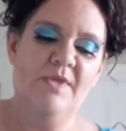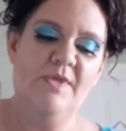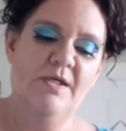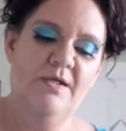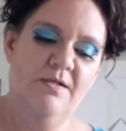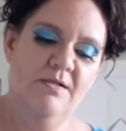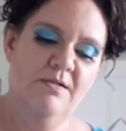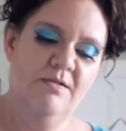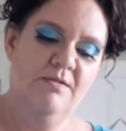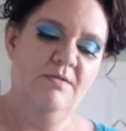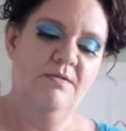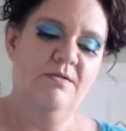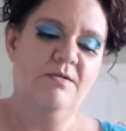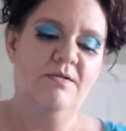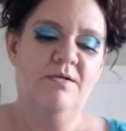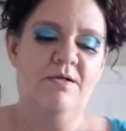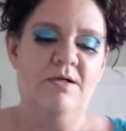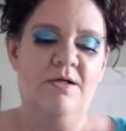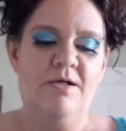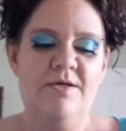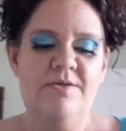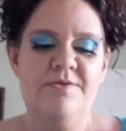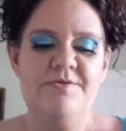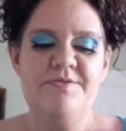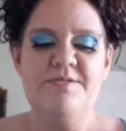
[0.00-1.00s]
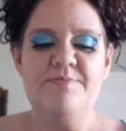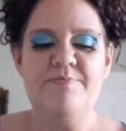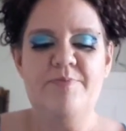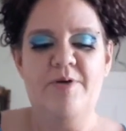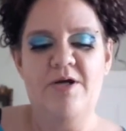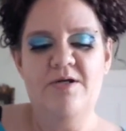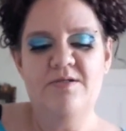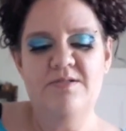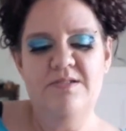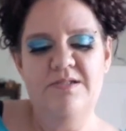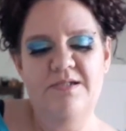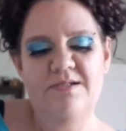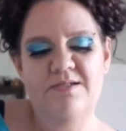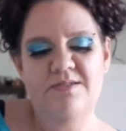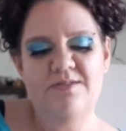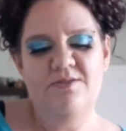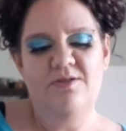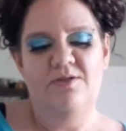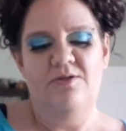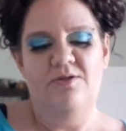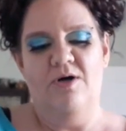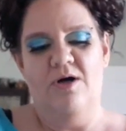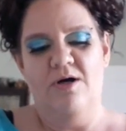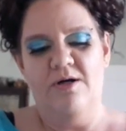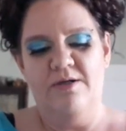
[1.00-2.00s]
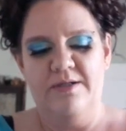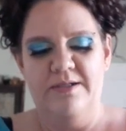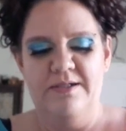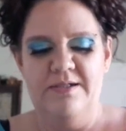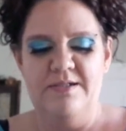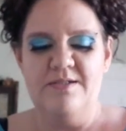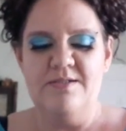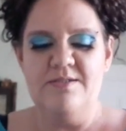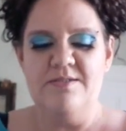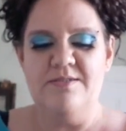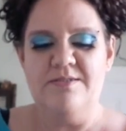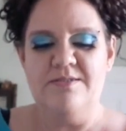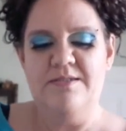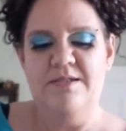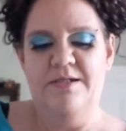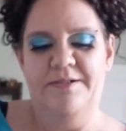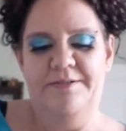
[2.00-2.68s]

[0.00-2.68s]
Oh, this part takes the longest.